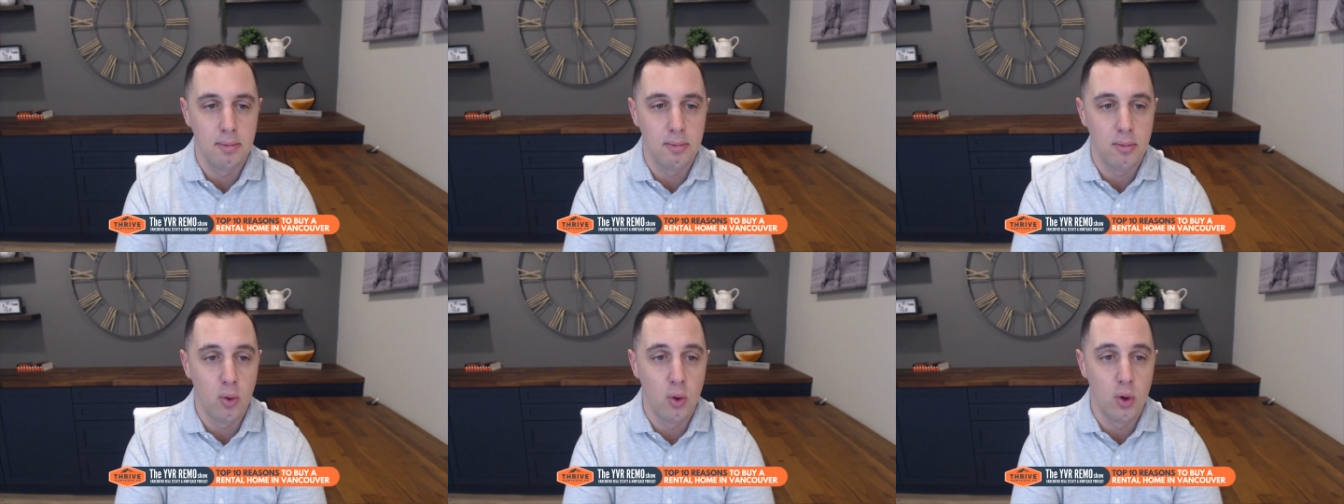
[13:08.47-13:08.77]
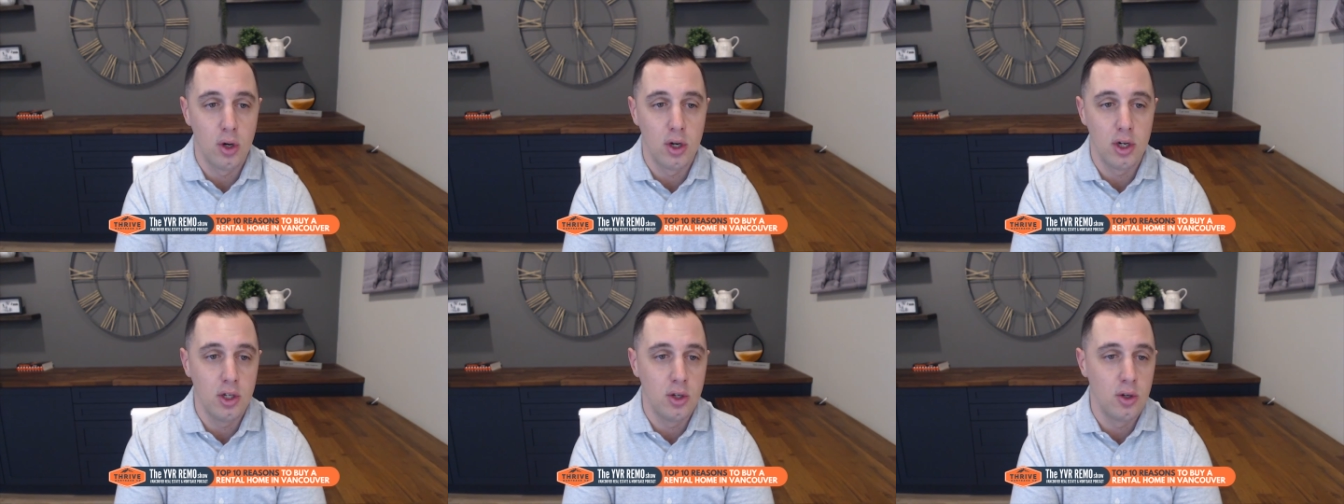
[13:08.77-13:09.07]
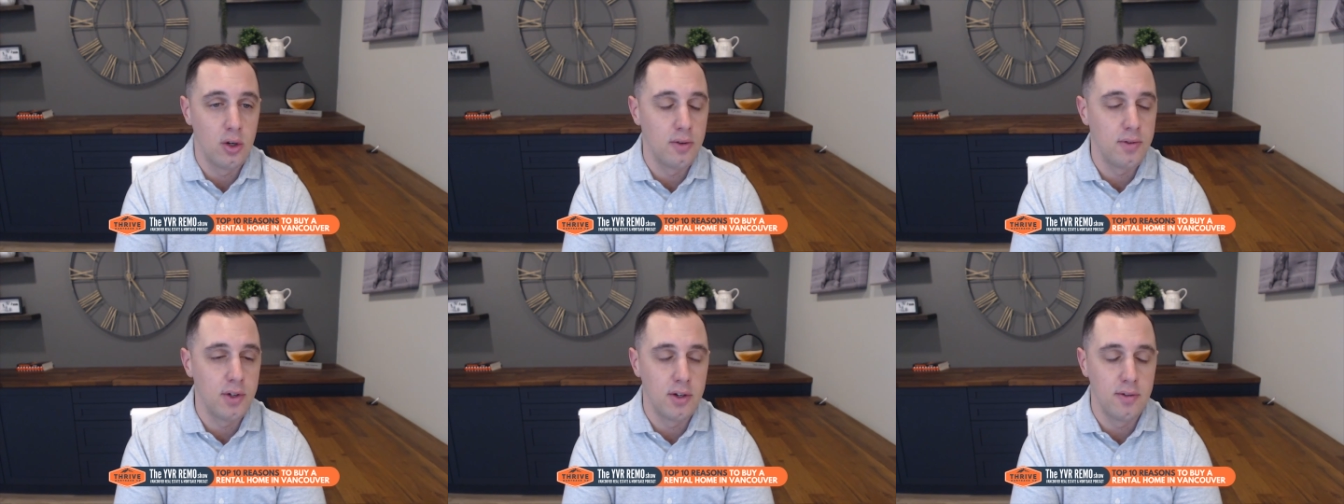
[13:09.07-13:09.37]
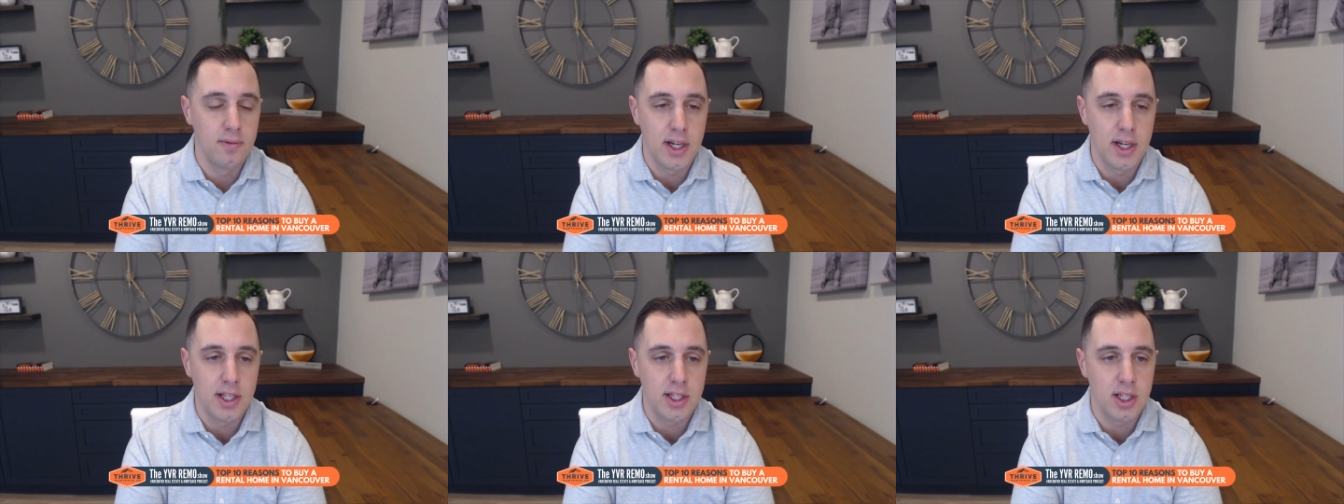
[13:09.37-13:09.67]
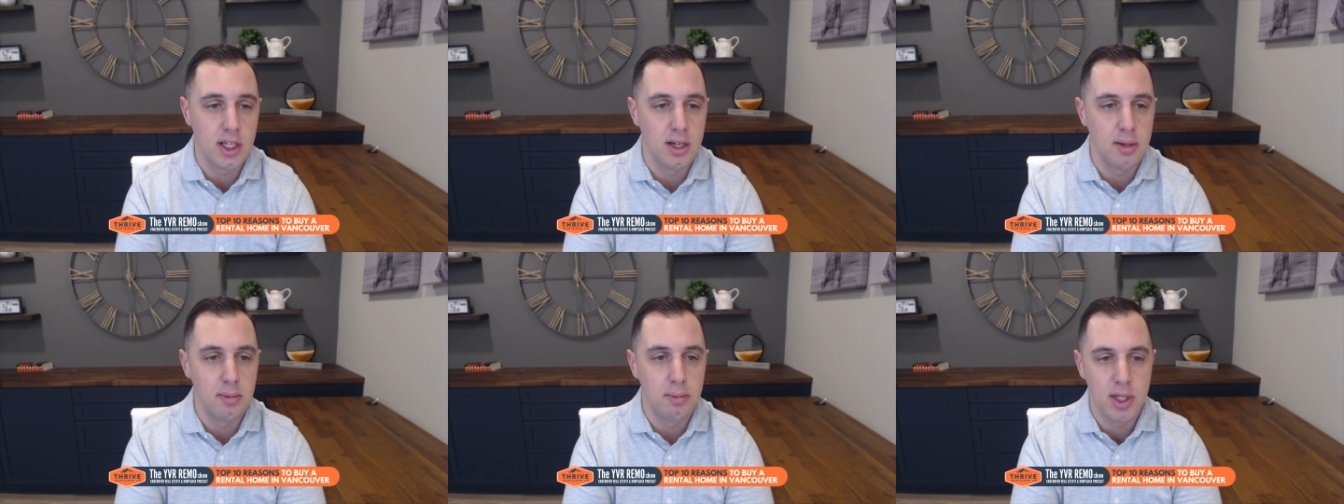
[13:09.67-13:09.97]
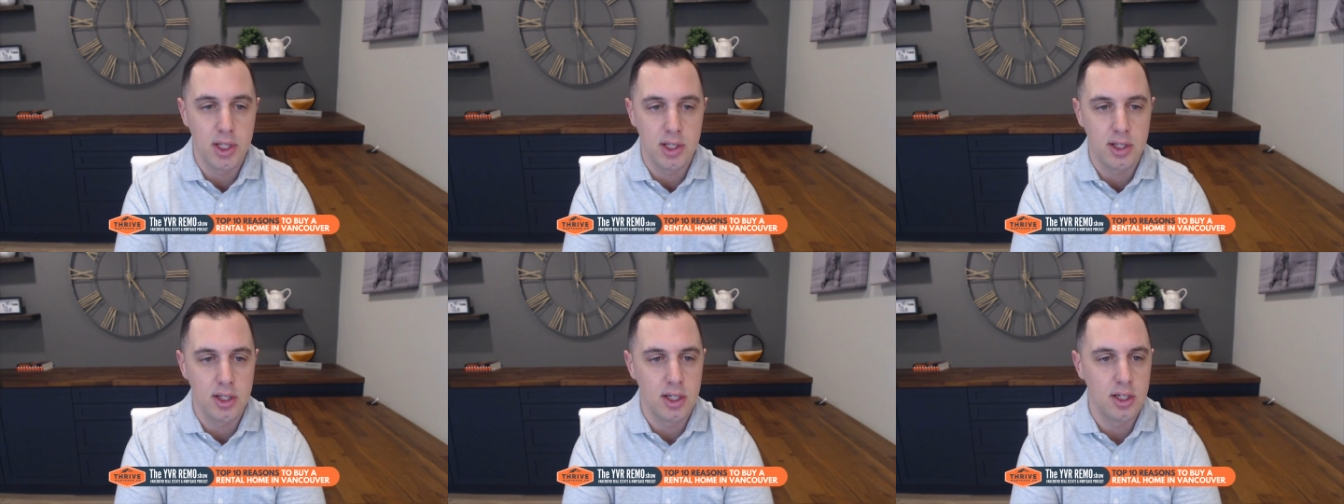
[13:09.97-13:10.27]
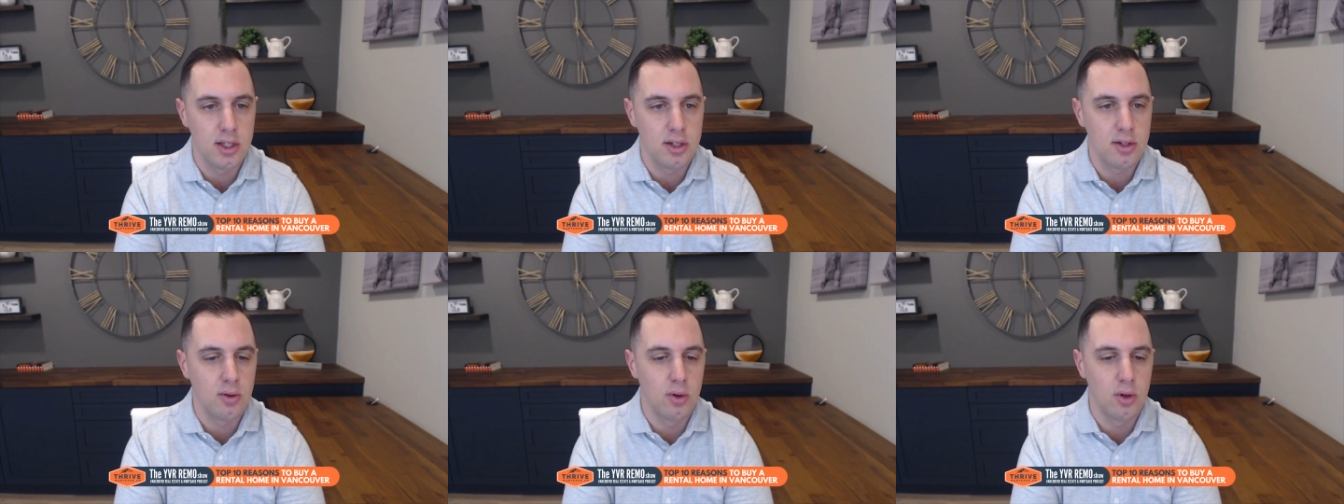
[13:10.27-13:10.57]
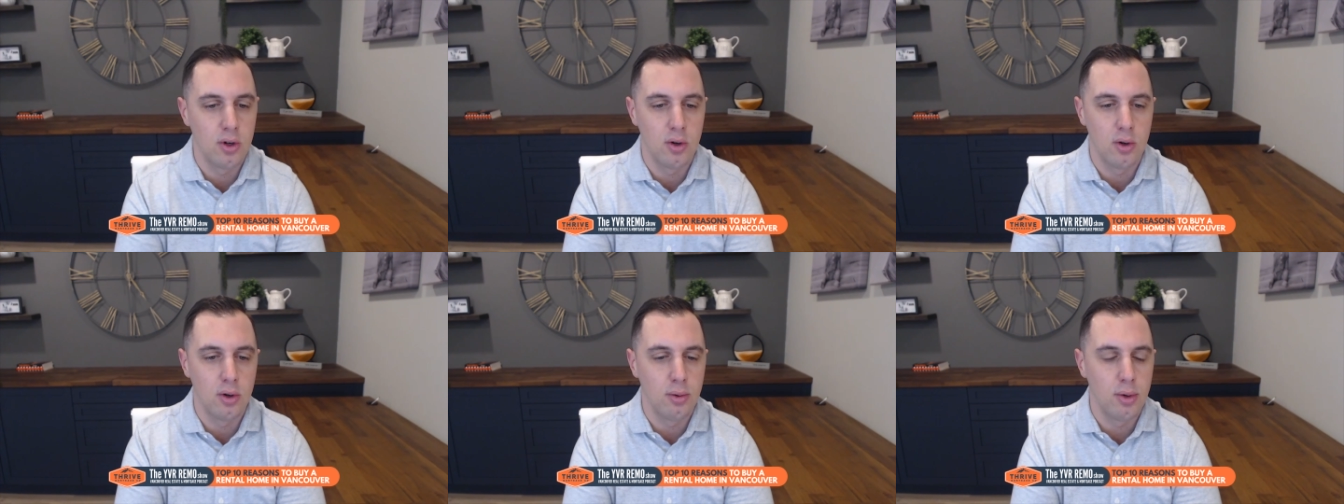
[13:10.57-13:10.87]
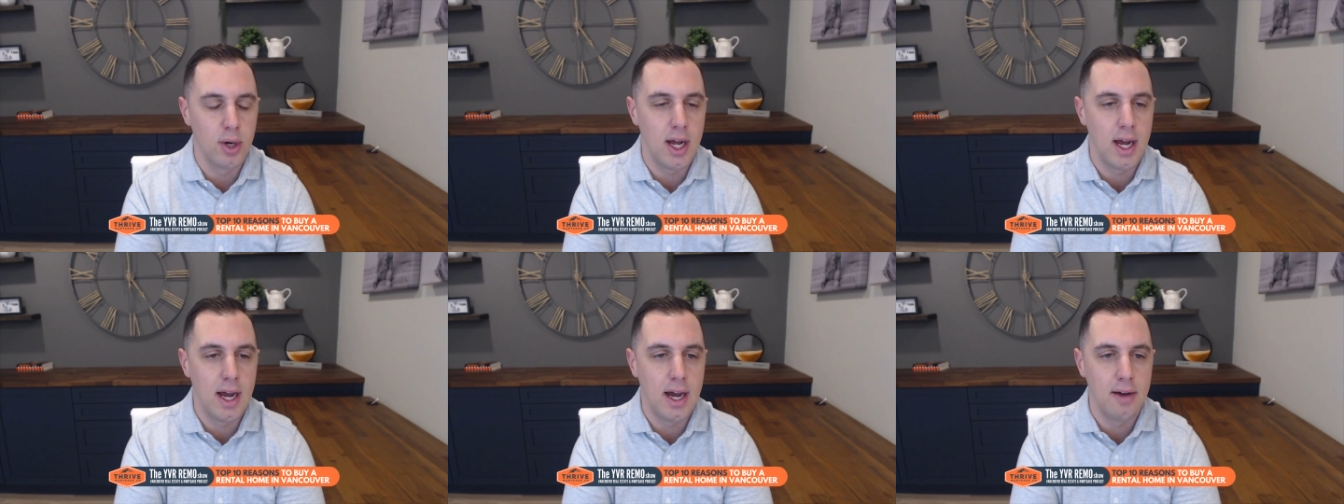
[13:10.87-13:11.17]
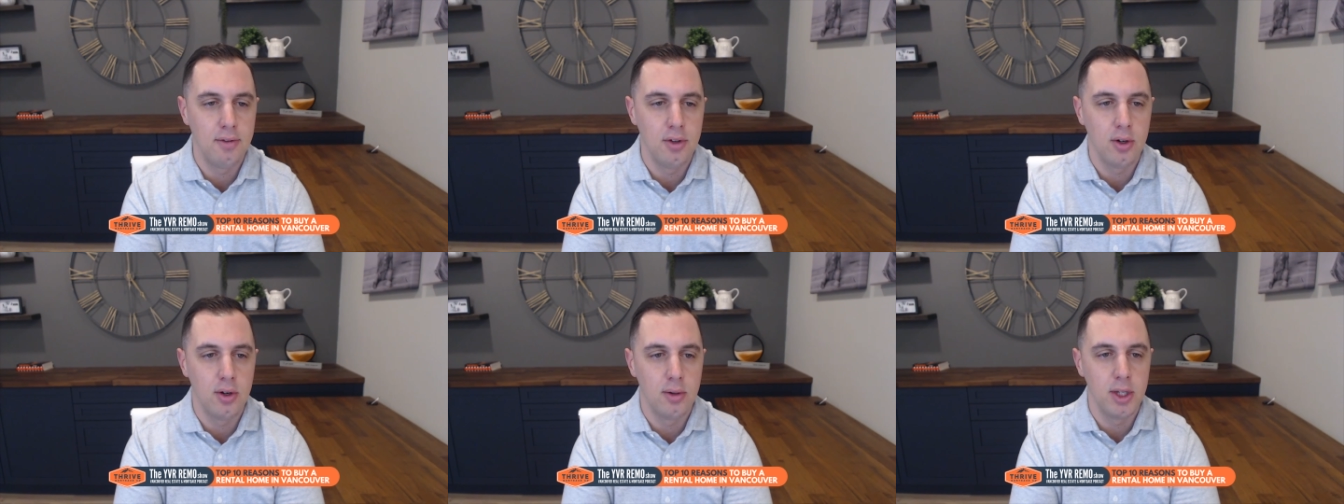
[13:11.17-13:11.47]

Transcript: or if you're investing in a business or what have you.